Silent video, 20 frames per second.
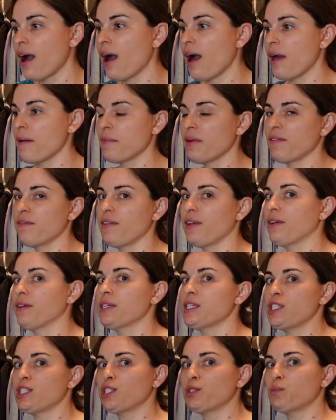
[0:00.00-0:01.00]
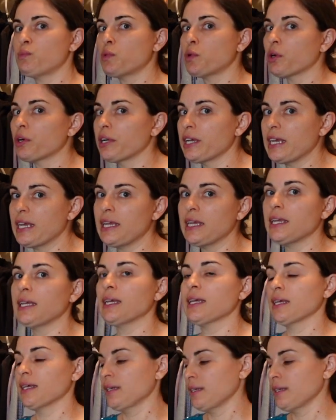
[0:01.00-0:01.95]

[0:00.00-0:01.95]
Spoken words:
I'm a very sporty,